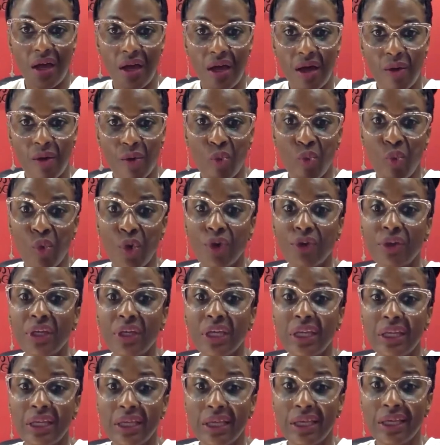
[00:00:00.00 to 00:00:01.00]

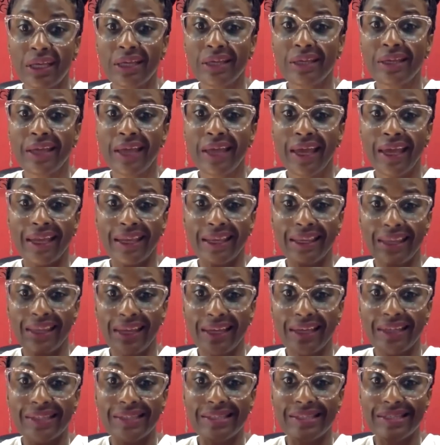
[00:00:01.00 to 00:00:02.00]
Working in a
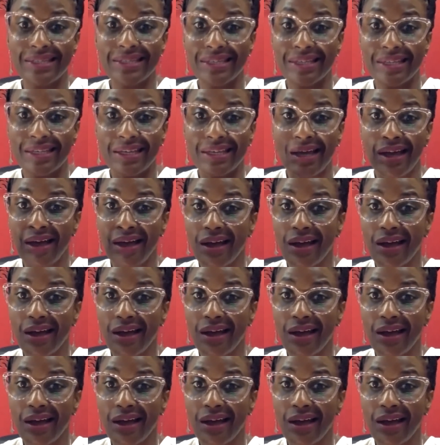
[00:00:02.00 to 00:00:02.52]
legacy